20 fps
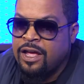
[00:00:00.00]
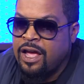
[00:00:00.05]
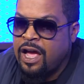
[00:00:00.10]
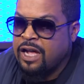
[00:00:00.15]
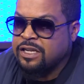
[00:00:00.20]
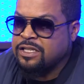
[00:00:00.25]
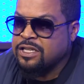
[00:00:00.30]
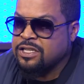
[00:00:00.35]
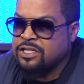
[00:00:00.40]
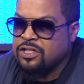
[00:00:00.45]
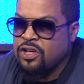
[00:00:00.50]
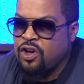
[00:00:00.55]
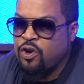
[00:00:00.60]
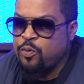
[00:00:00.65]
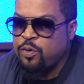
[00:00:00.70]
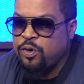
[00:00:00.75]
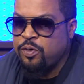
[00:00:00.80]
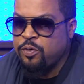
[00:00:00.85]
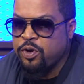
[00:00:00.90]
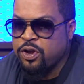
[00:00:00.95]
I just thought
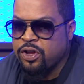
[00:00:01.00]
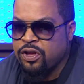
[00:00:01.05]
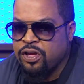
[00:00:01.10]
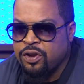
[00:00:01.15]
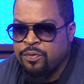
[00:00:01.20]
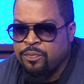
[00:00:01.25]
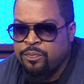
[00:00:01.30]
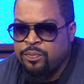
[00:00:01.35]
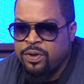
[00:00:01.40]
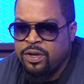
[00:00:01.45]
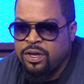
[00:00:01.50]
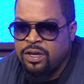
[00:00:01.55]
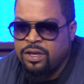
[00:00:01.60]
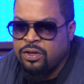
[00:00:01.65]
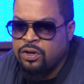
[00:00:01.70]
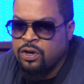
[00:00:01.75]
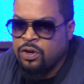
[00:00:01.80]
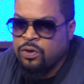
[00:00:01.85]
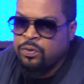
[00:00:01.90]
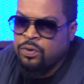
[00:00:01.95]
we were gonna be,
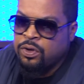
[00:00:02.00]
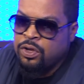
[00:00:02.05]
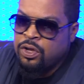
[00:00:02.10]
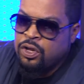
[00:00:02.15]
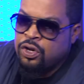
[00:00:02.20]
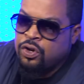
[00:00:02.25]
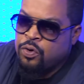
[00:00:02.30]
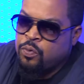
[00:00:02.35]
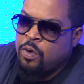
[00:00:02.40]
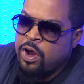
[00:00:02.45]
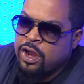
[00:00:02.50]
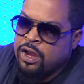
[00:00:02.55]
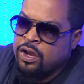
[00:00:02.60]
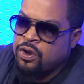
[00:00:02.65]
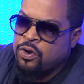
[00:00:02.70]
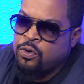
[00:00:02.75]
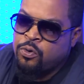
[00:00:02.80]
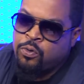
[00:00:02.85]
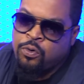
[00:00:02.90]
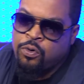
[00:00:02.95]
you know, the
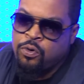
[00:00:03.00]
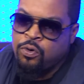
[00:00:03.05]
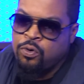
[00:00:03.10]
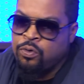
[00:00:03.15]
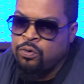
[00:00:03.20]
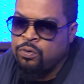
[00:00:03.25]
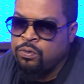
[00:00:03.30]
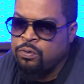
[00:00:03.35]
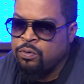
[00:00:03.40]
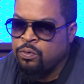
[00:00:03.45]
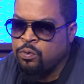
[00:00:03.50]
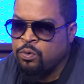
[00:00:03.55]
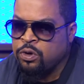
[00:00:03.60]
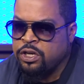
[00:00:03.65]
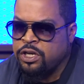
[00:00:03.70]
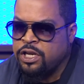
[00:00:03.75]
Wrecking Crew were